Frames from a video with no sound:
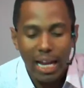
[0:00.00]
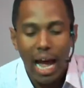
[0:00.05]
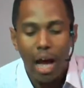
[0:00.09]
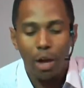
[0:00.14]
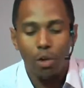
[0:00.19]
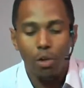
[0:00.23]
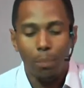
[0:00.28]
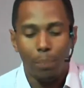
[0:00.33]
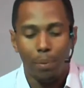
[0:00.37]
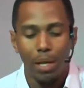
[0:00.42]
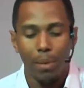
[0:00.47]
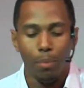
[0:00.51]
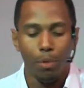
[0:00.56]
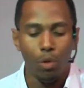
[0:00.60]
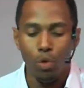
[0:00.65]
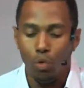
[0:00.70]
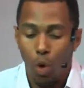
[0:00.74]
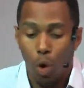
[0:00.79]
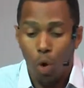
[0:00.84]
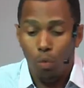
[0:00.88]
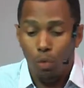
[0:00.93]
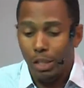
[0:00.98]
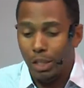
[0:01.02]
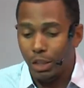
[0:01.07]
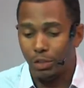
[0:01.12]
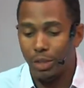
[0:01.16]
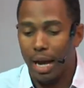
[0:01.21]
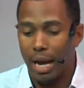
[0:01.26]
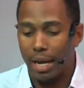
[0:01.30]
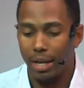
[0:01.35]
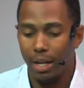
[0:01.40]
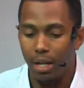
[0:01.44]
out on people who only
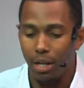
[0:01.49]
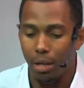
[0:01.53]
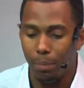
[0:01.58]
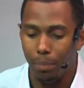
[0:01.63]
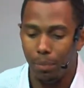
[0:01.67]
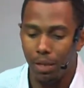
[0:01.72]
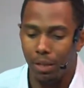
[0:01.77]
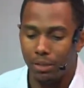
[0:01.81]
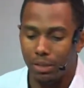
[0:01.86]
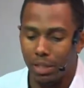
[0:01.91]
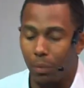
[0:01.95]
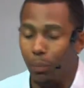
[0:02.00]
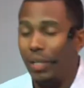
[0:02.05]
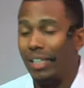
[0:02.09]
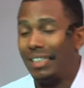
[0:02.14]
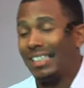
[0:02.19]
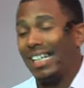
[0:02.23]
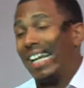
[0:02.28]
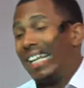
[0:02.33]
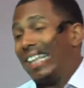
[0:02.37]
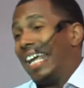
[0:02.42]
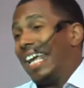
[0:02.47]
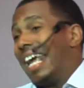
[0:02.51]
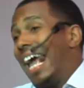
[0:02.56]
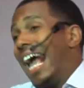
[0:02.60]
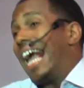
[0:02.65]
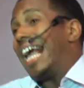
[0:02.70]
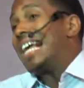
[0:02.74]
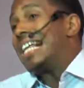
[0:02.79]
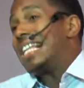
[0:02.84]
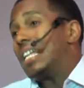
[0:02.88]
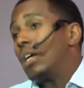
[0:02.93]
trying to help us, and we say they
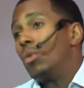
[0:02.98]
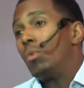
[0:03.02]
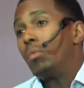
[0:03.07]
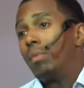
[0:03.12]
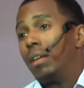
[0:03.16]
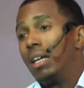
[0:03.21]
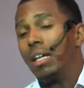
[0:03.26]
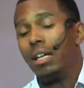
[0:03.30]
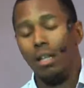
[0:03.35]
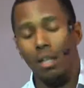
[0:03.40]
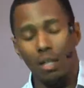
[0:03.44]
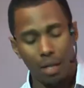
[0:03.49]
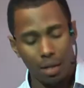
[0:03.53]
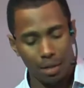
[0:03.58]
hating on me.